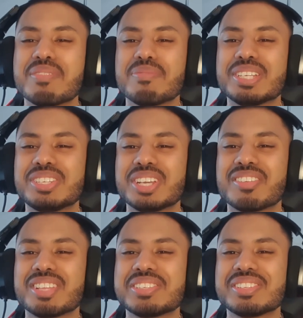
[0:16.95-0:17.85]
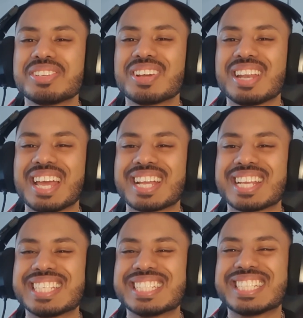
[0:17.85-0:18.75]
Make sure you give this video a like,
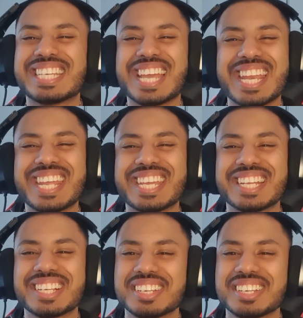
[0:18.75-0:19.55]
let's get it.